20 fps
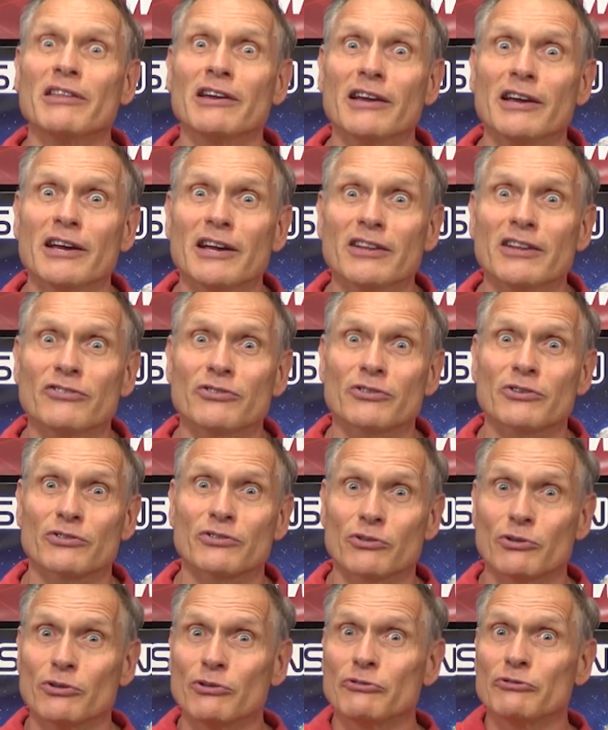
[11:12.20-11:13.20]
the answer.
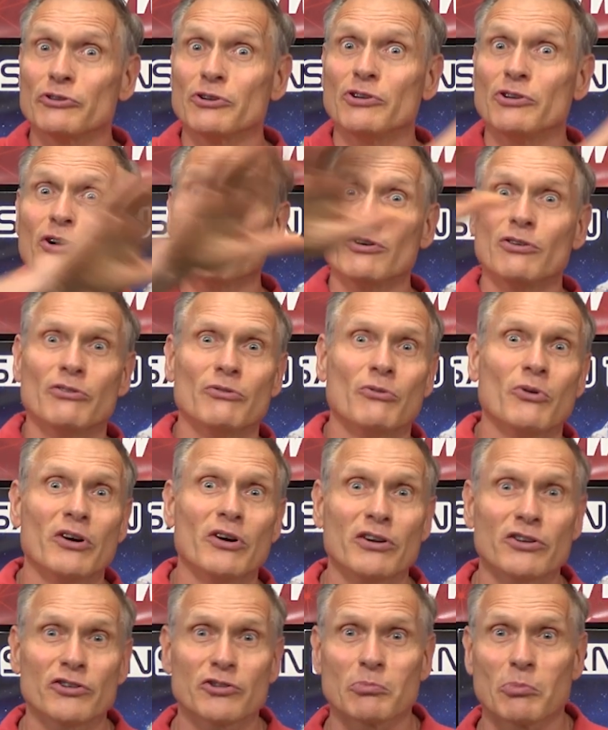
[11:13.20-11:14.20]
So if you don't
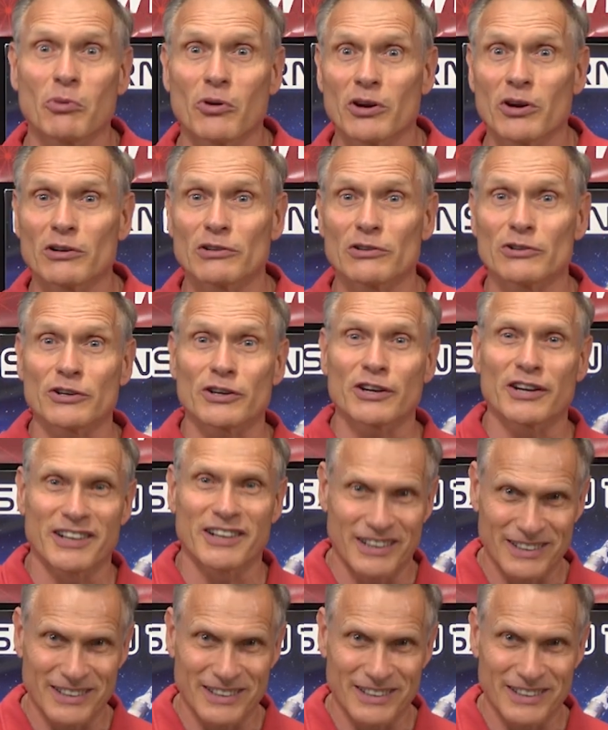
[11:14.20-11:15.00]
want a spoiler,